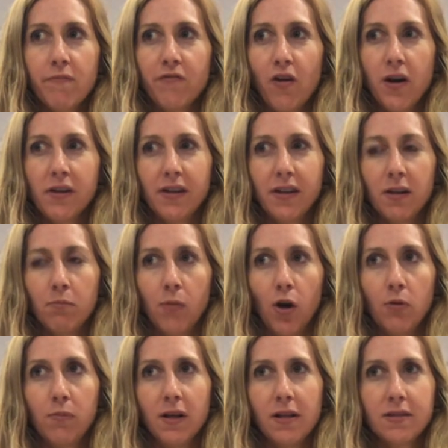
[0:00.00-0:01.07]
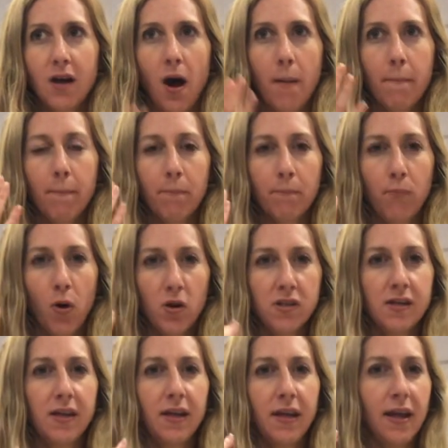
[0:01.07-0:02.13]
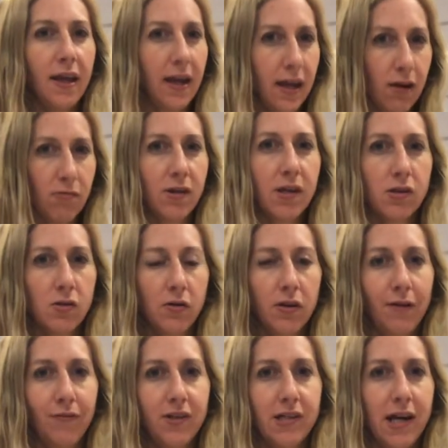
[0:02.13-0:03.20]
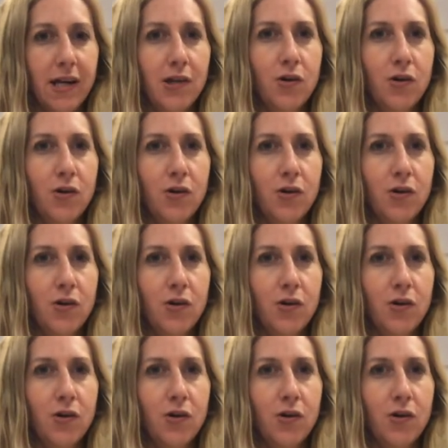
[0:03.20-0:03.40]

I'm finding at the moment is that I'm putting earrings on every day,